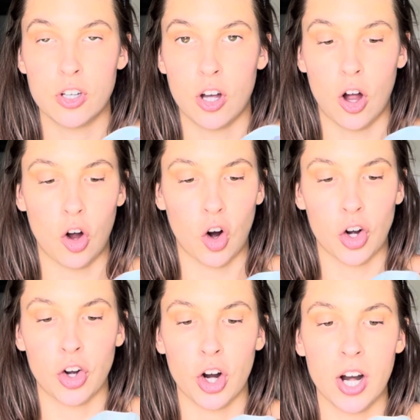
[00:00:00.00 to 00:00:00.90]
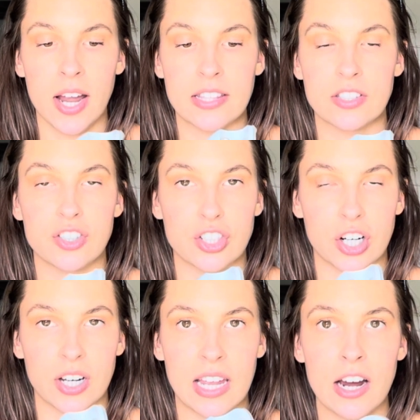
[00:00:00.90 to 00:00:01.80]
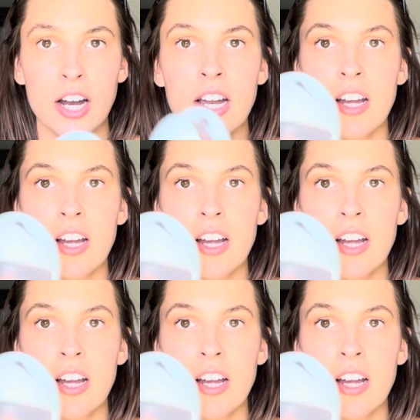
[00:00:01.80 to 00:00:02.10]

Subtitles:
harder and sturdier,